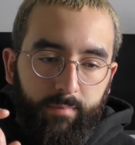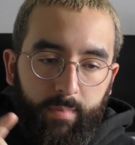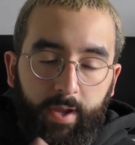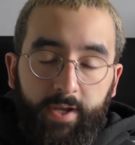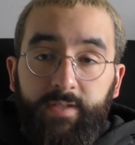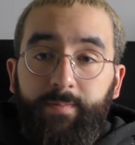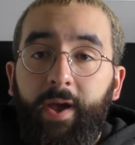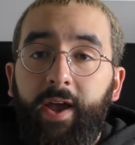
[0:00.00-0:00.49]

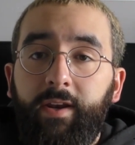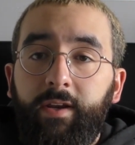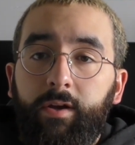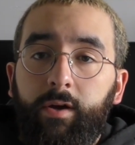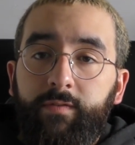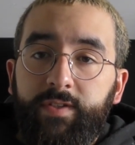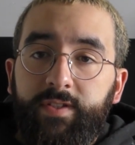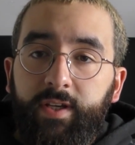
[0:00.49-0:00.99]

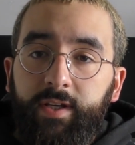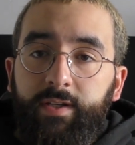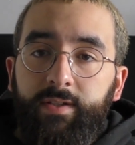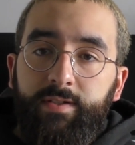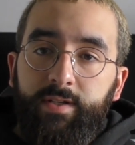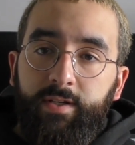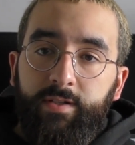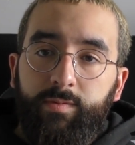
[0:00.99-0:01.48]
Expanding
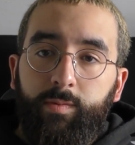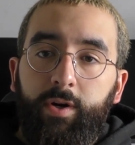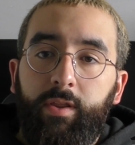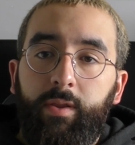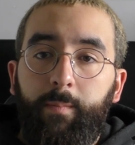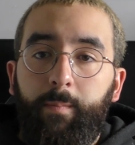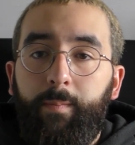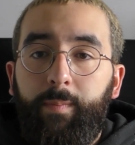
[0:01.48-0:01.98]
overseas is one
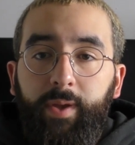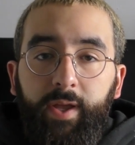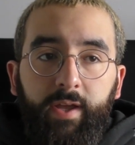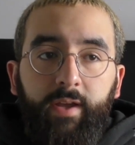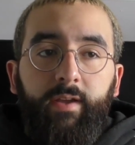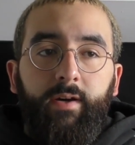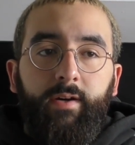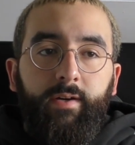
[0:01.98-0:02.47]
of the
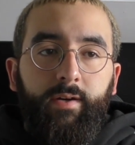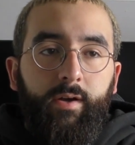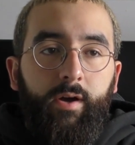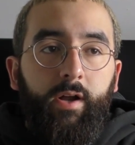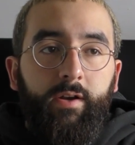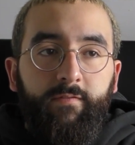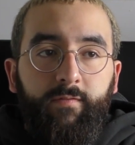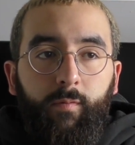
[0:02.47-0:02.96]
big
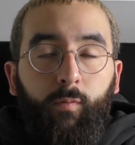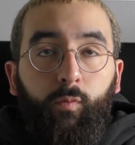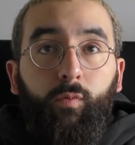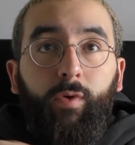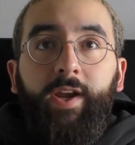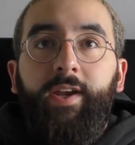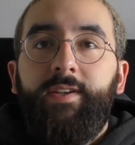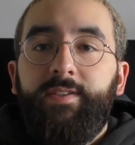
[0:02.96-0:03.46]
kind
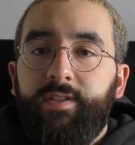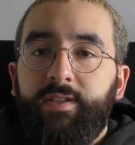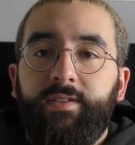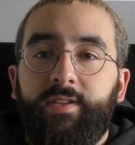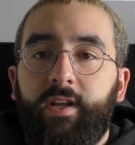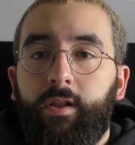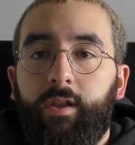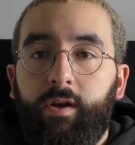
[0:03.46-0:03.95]
of
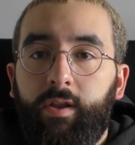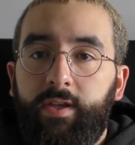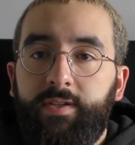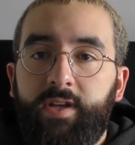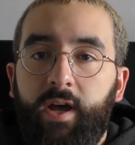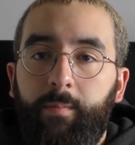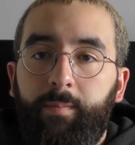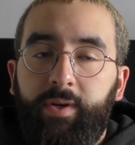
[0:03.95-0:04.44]
reasons that a lot of
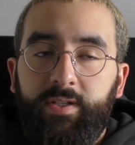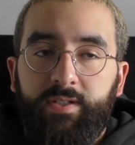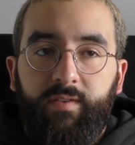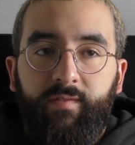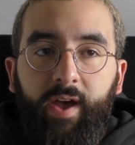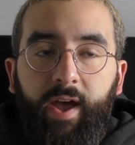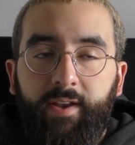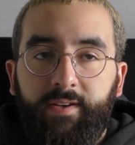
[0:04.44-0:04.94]
these companies
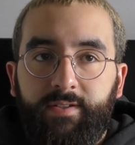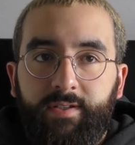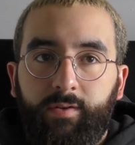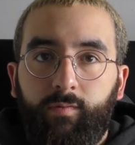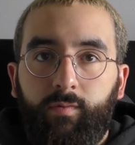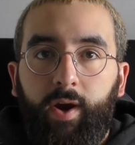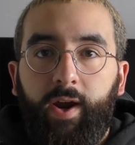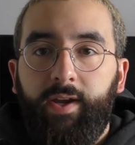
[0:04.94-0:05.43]
have had
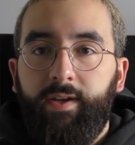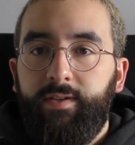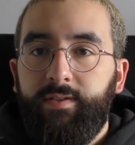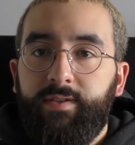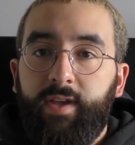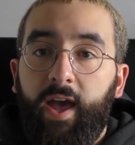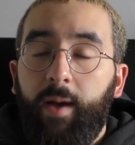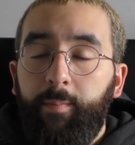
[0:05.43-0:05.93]
to
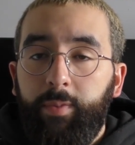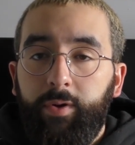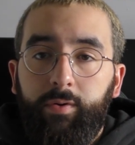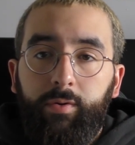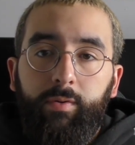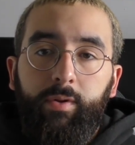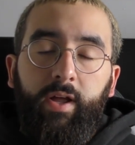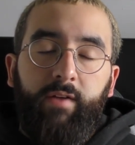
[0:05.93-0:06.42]
raise
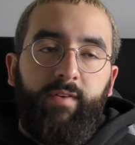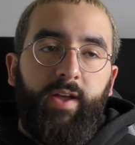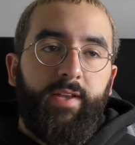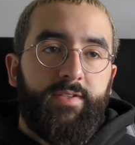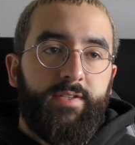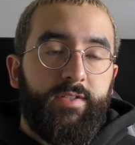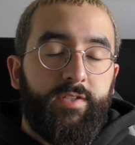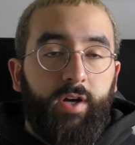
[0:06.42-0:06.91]
capital, have
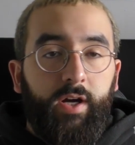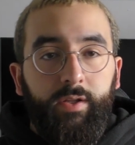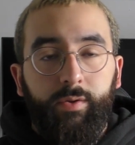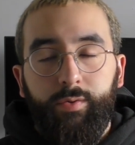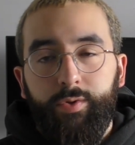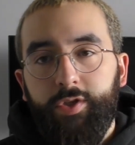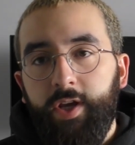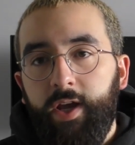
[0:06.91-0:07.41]
had to
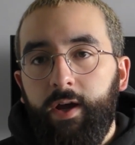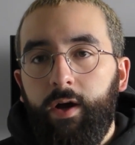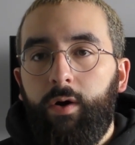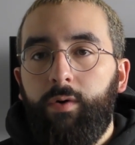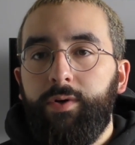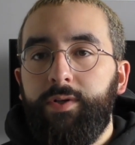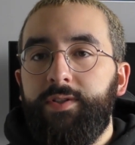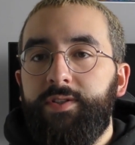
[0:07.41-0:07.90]
dilute
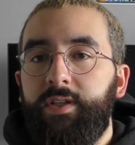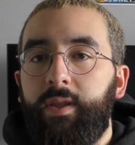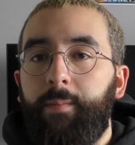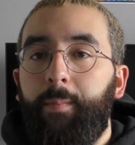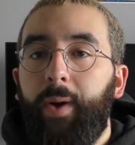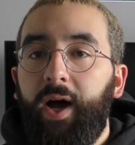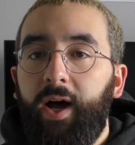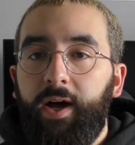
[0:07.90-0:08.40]
shareholders in
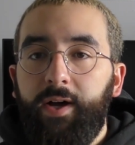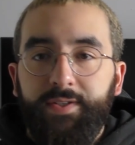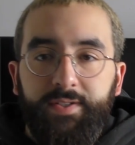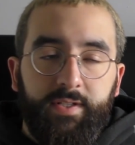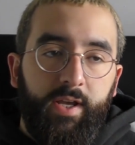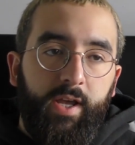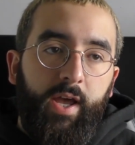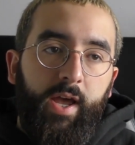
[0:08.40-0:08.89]
the
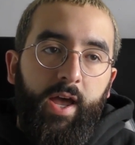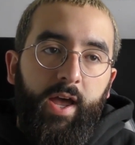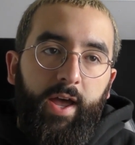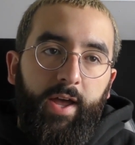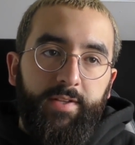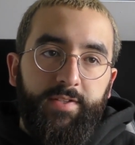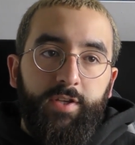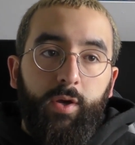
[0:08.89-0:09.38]
past.
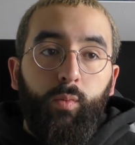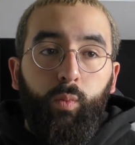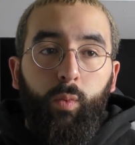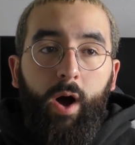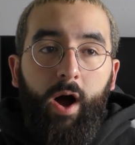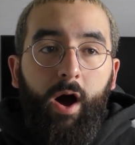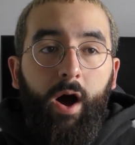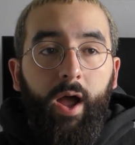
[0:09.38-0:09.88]
And
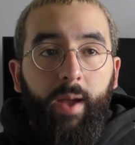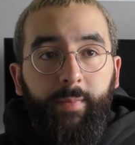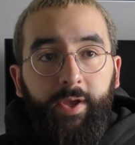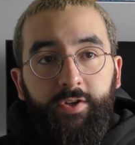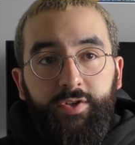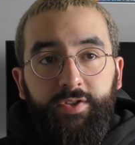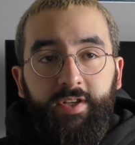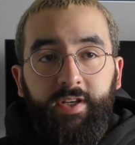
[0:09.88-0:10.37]
so I'm
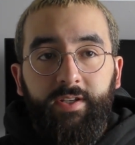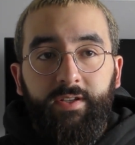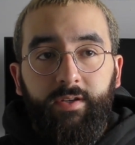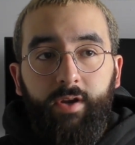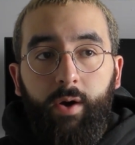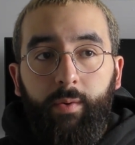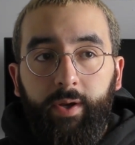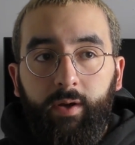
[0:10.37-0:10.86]
interested
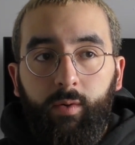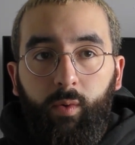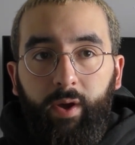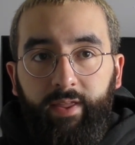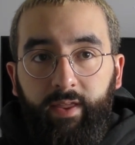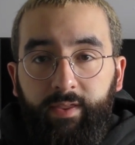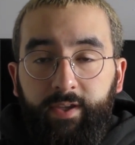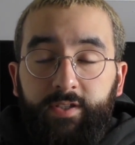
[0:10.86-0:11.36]
in knowing
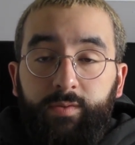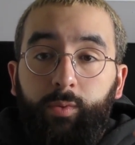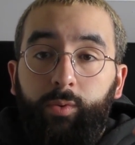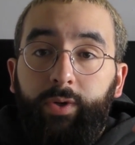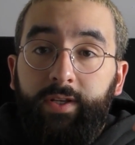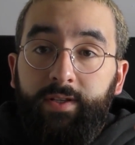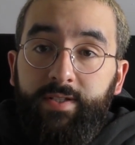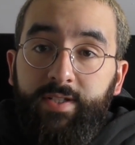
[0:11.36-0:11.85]
whether this
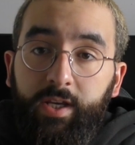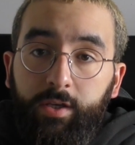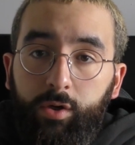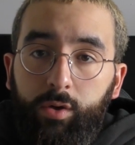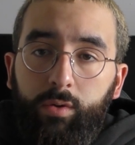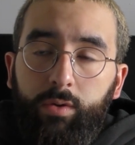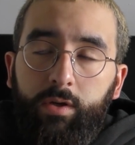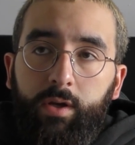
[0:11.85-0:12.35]
will
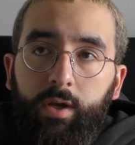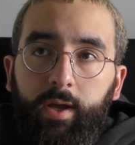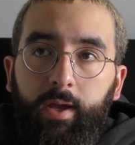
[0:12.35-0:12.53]
continue